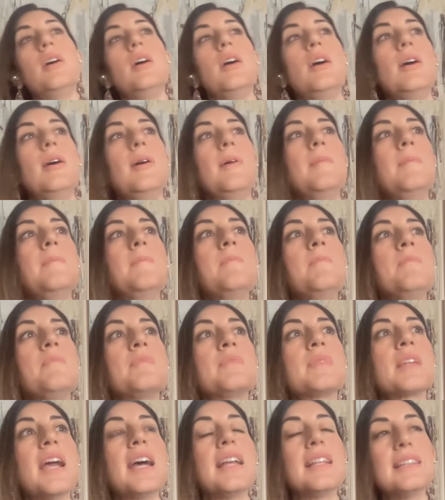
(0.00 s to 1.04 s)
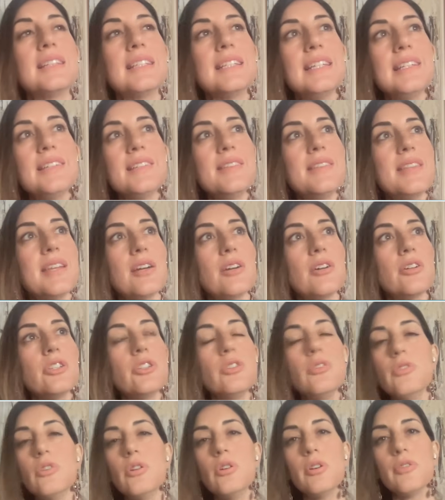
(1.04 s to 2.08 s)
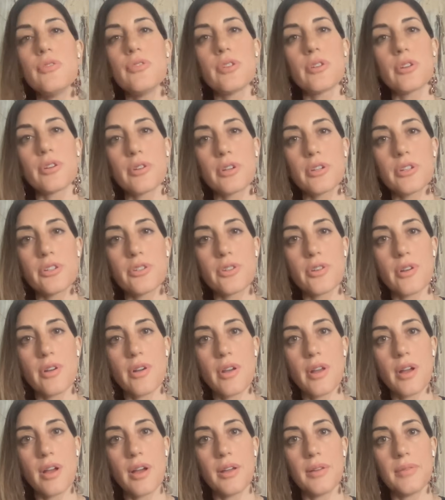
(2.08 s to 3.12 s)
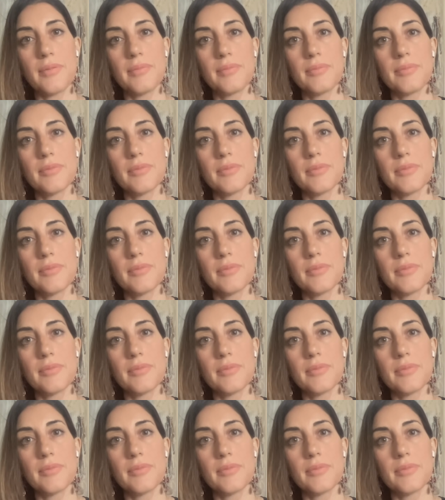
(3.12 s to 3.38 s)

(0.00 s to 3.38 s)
At least there, you know if you're a Christian or not.